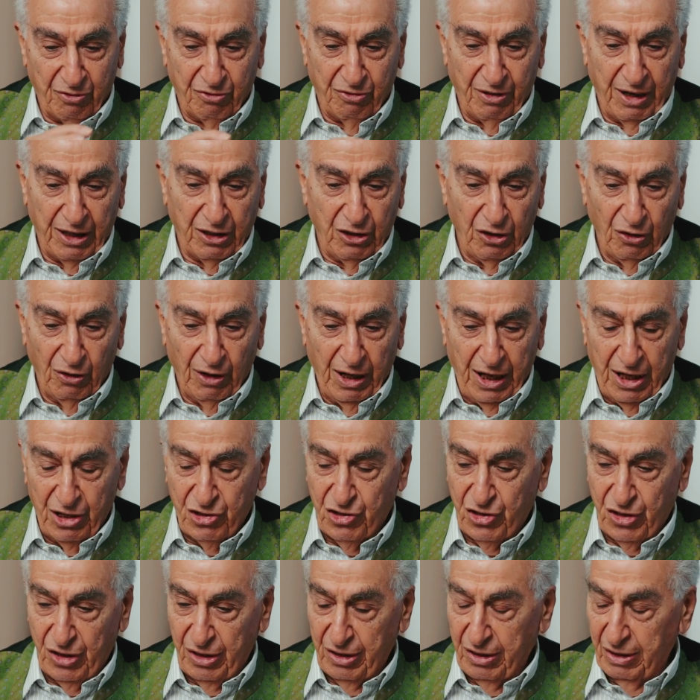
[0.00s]

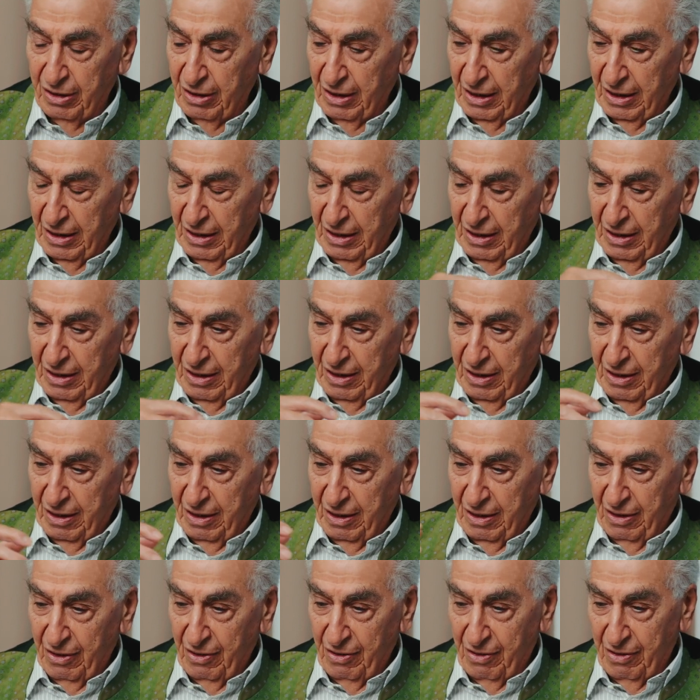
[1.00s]
regulation
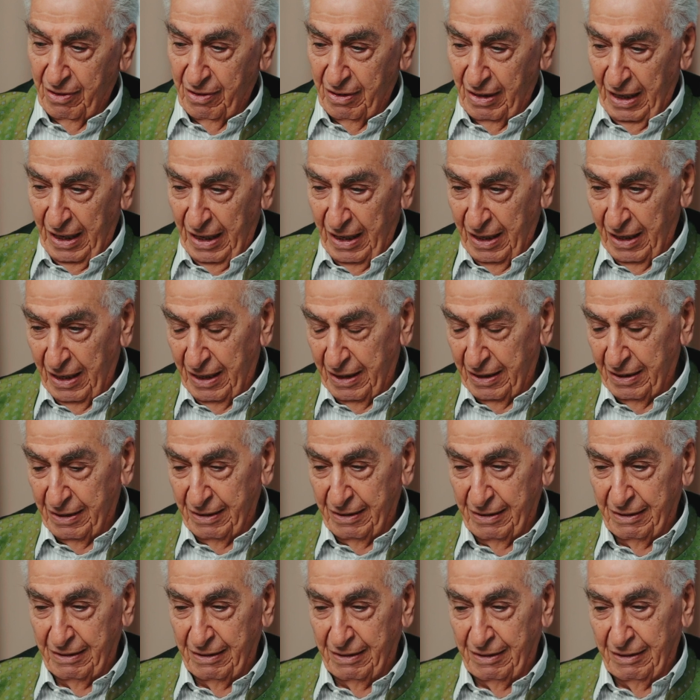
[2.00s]

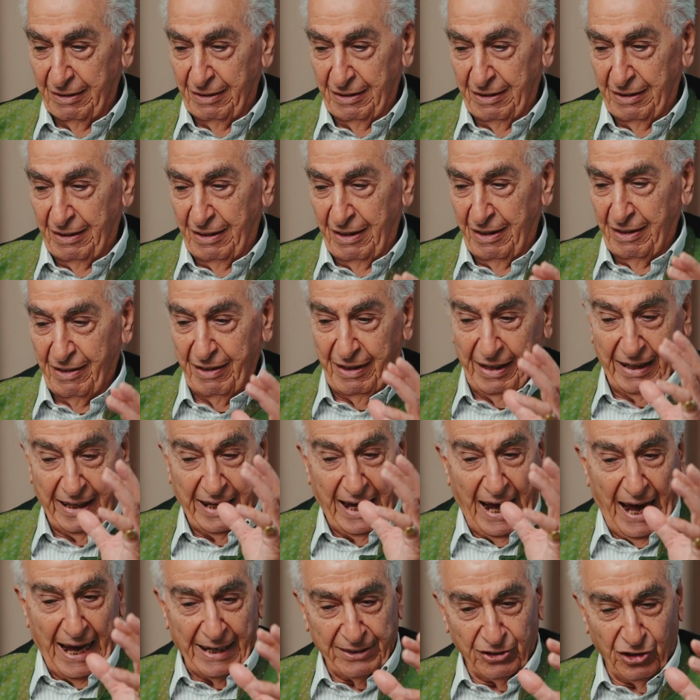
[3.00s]
than uh, the
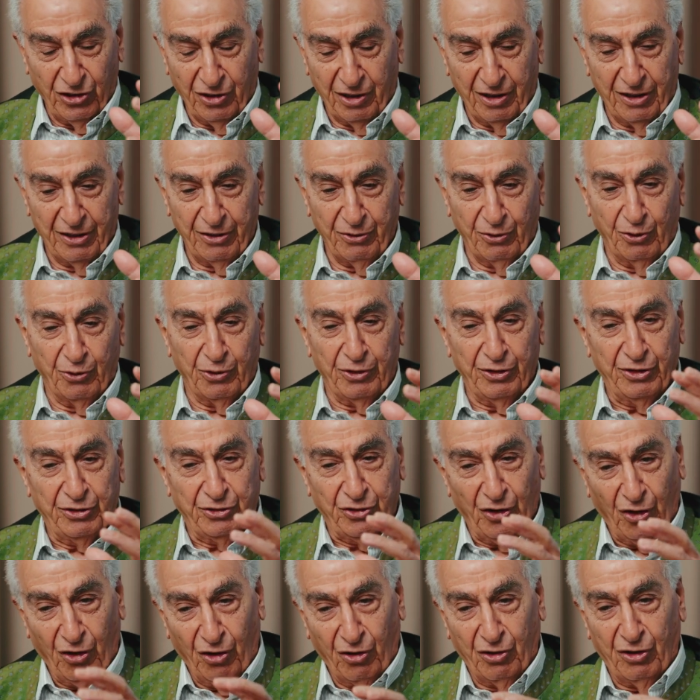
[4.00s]
cat heart or the
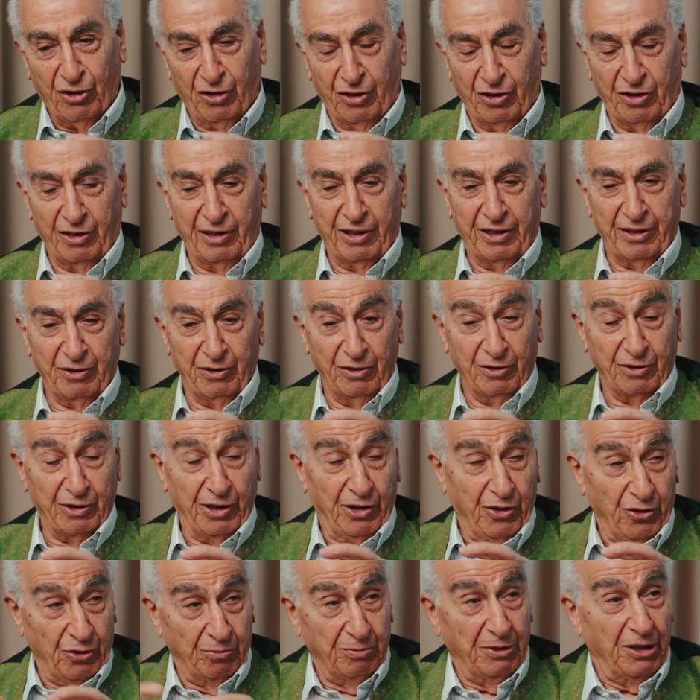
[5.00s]
dog heart or
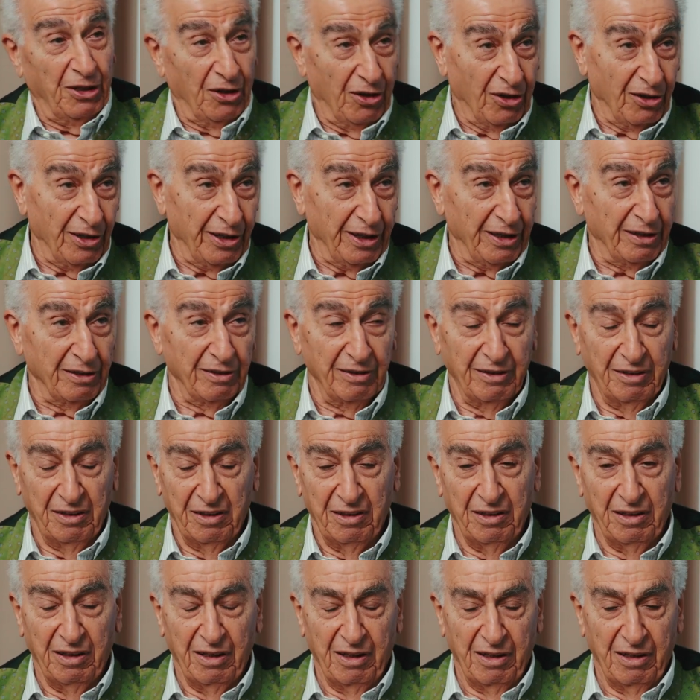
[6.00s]
a human heart.
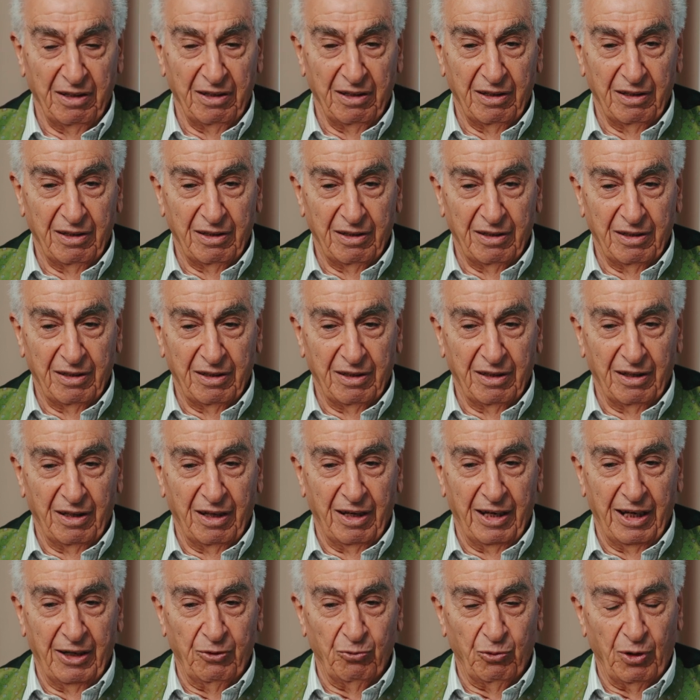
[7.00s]

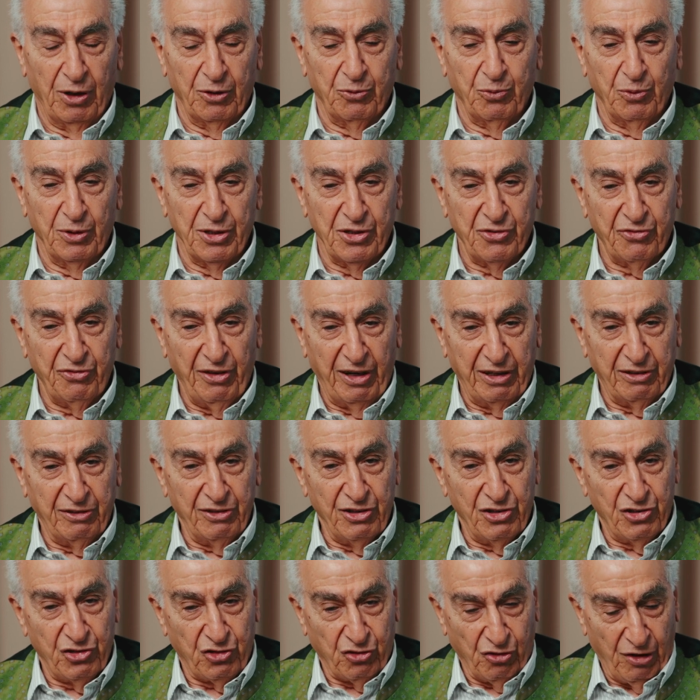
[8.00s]
And what was
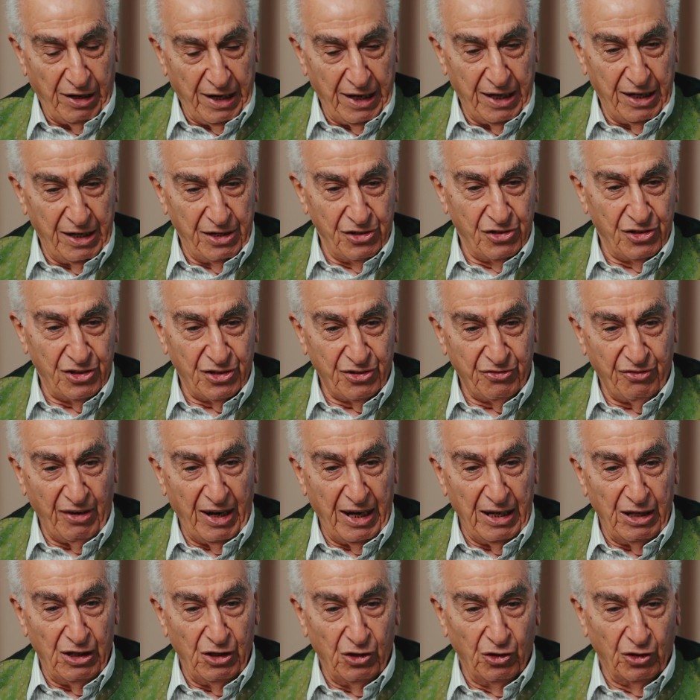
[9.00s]
very strange is if
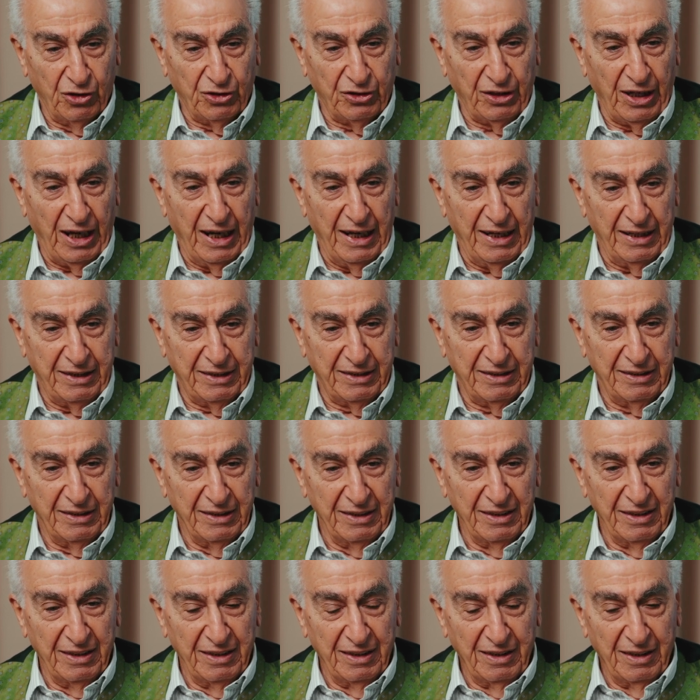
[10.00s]
I looked at
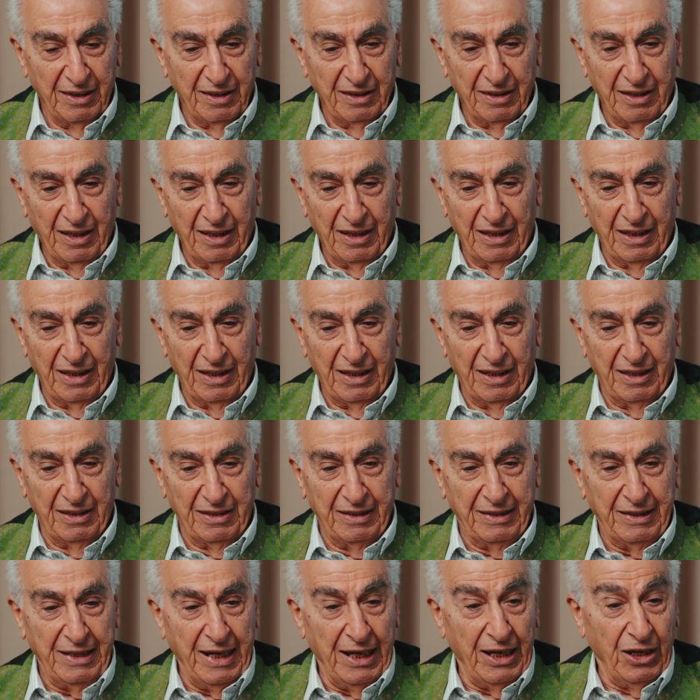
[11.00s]

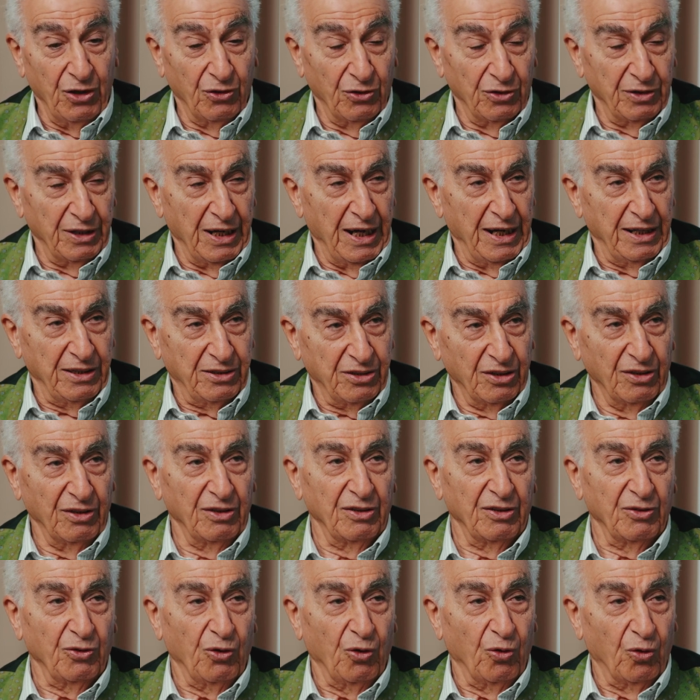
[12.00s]
uh,
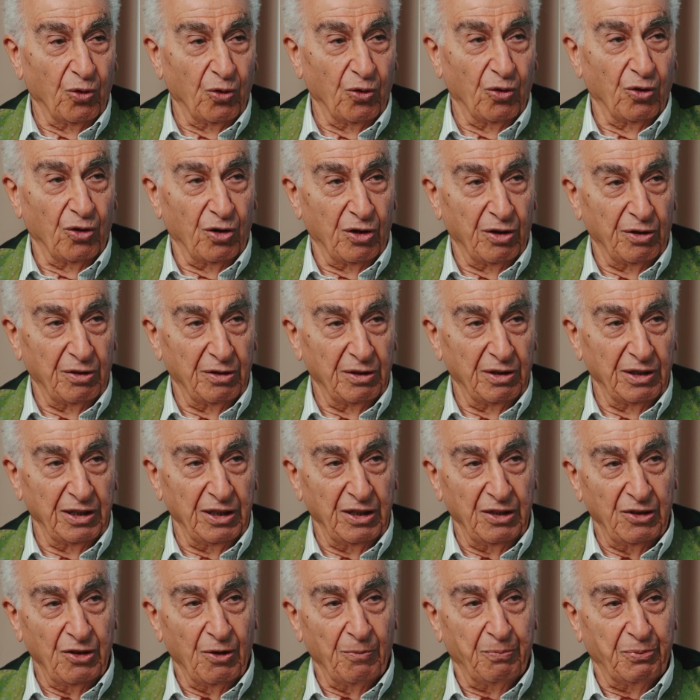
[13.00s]
neonatal or
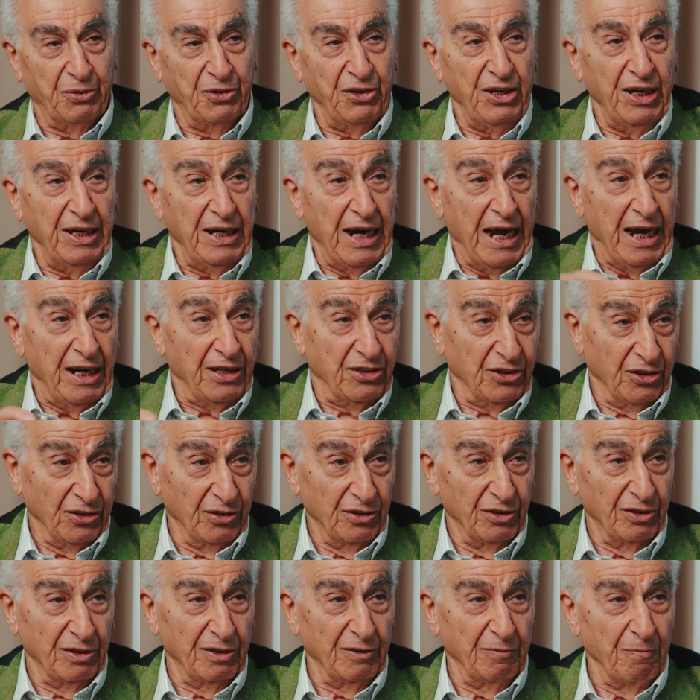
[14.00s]
you know
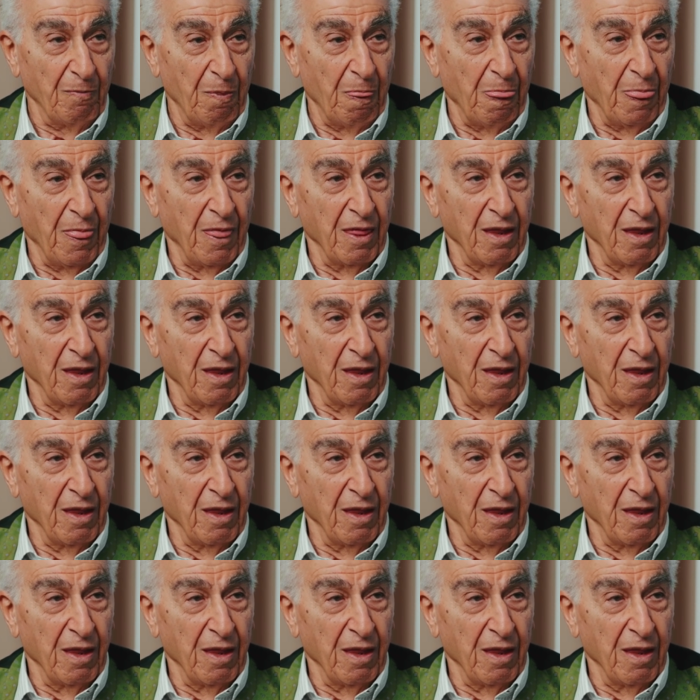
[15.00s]
prenatal